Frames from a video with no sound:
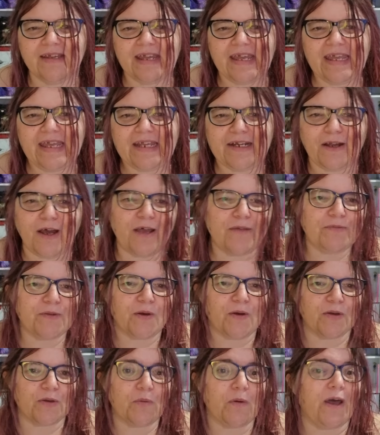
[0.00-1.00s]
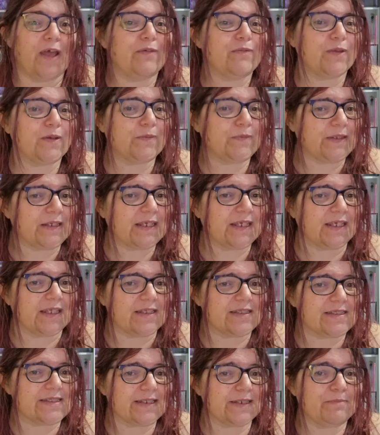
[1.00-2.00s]
And I've got quite a few of their
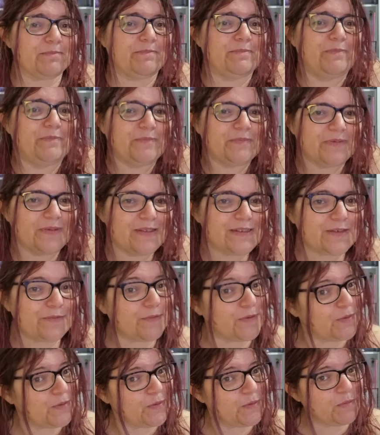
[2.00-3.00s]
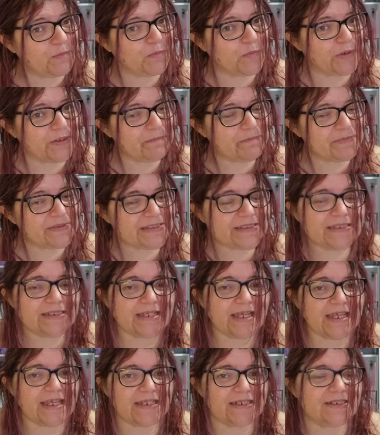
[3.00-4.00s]
kits, and there's a few of them whips,
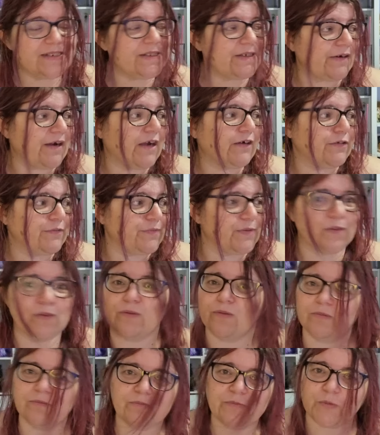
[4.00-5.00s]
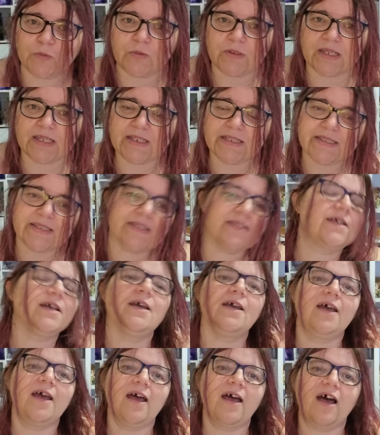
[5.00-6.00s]
and there are a few full kits.
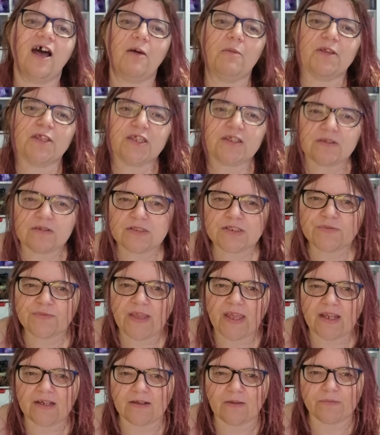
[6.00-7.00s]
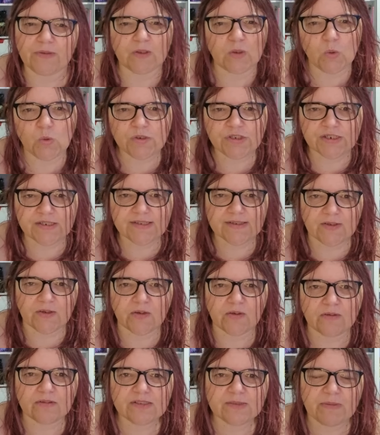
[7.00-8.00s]
I'm a huge fan of the Gorgeous
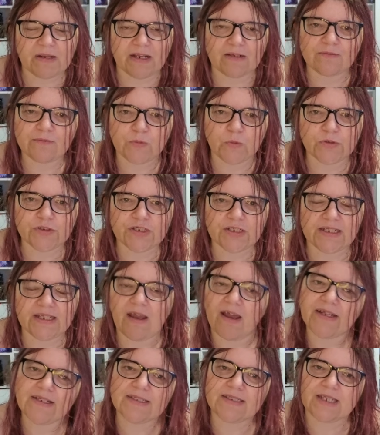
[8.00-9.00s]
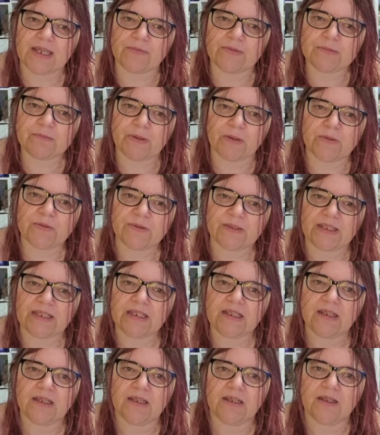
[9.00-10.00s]
Girls, but unfortunately I discovered Bothy
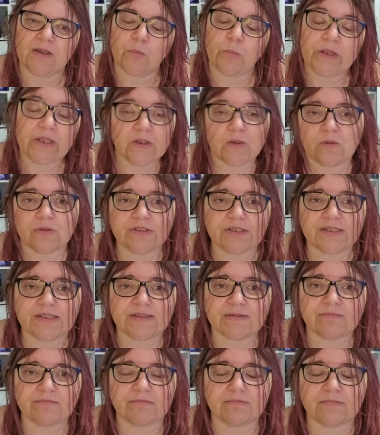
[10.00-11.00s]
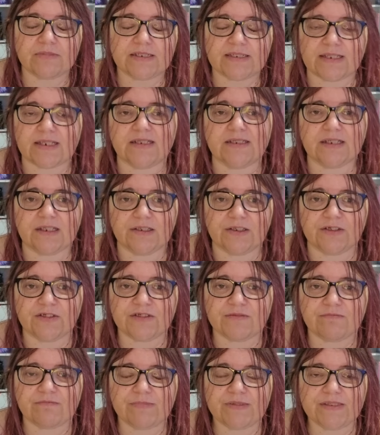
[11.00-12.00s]
when Gorgeous discontinued.
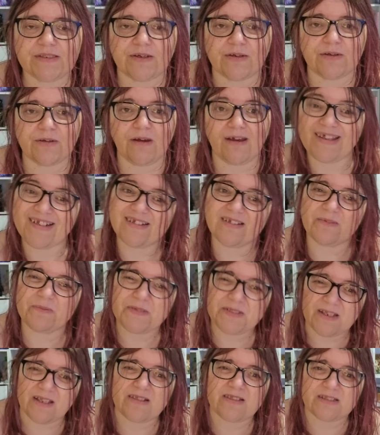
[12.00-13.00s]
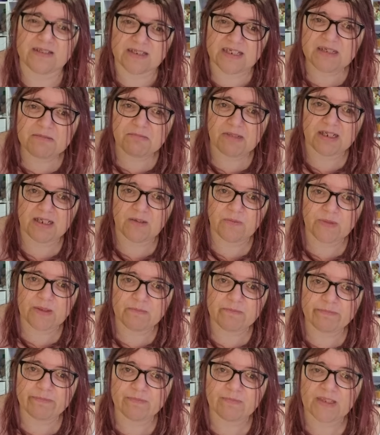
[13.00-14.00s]
So I didn't get the chance to get many of
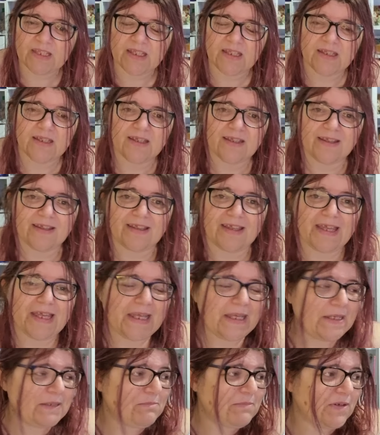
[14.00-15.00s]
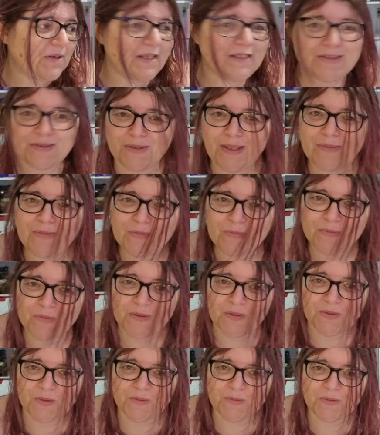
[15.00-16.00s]
them, but I do have a
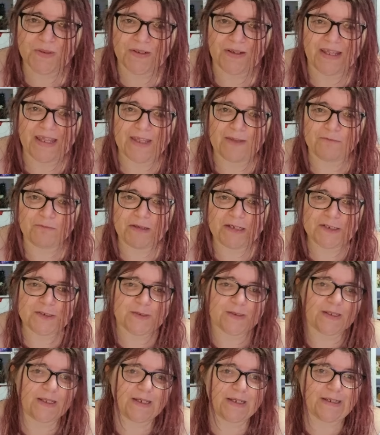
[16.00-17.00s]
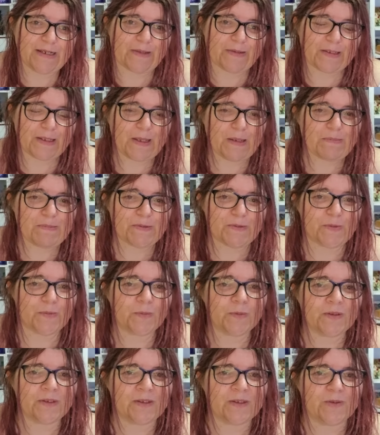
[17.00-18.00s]
few, and I have managed to get another couple
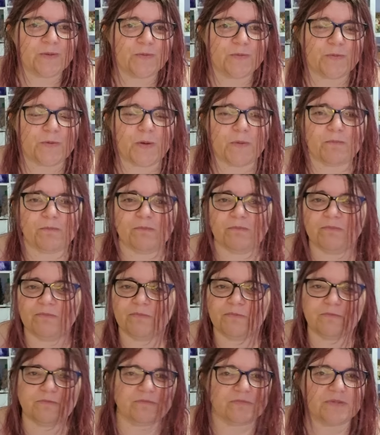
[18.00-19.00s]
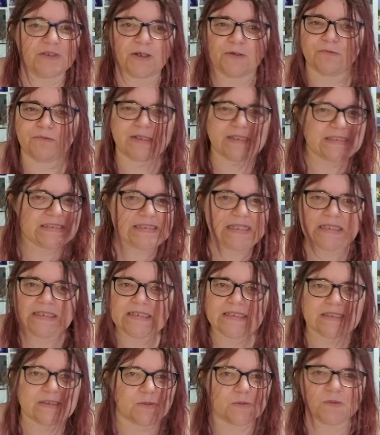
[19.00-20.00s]
from, you know,
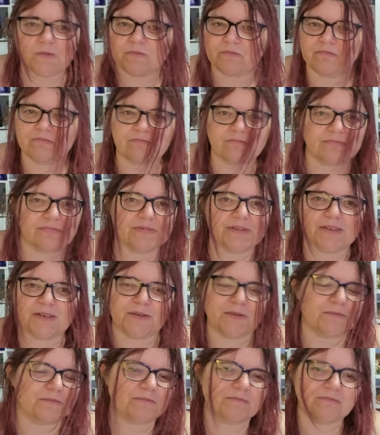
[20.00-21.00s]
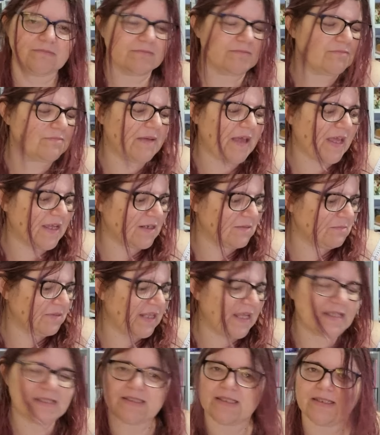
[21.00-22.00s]
resellers or, you know, bargain
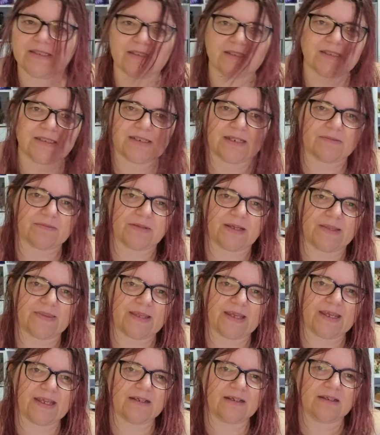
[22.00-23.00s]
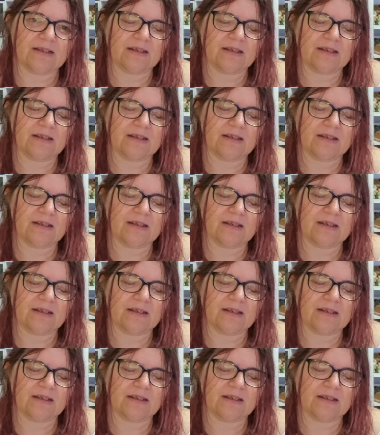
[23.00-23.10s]
places and stuff like that.